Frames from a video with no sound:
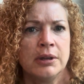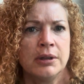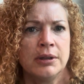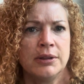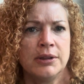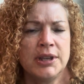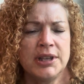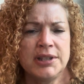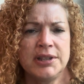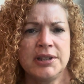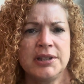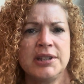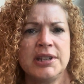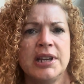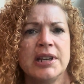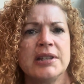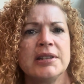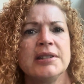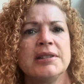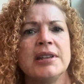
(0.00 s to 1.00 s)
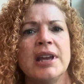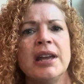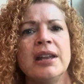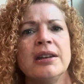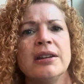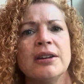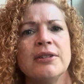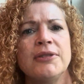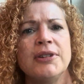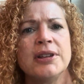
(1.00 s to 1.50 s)
This is the
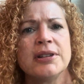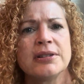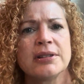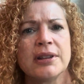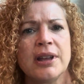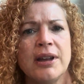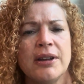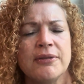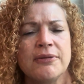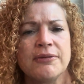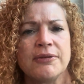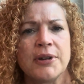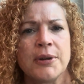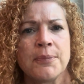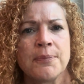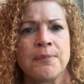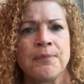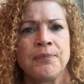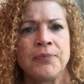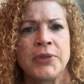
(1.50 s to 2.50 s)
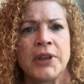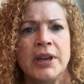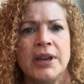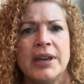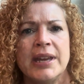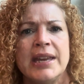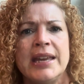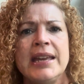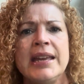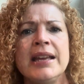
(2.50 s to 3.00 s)
extent of his love.
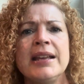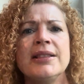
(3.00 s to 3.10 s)
He